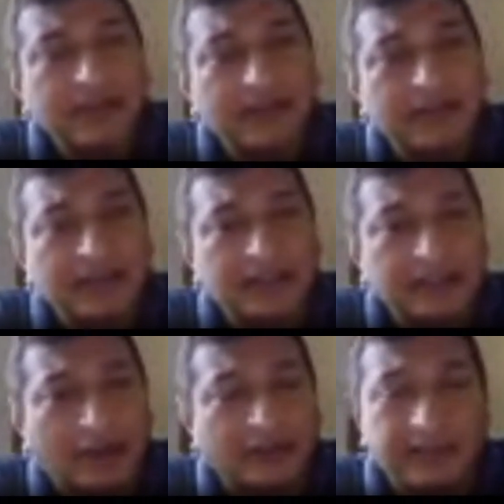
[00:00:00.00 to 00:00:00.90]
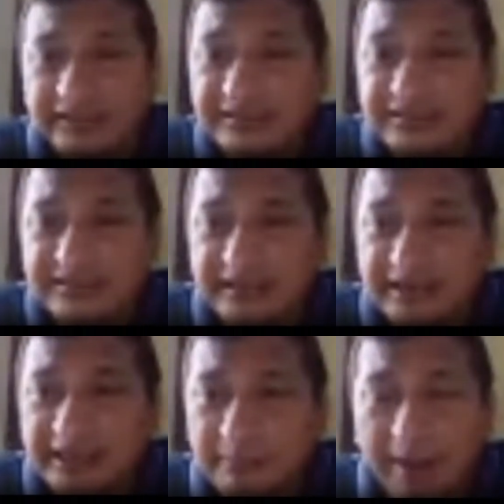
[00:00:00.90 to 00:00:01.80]
not
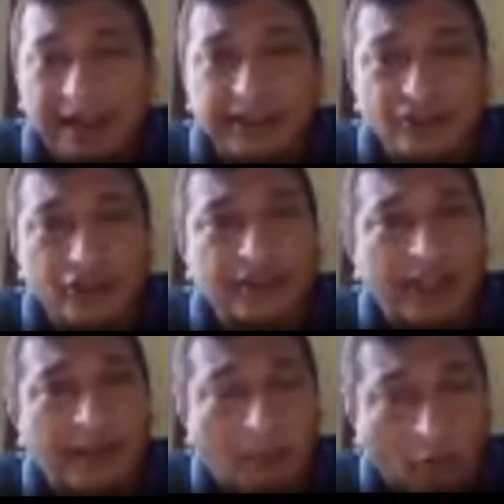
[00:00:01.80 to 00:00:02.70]
necessarily managing their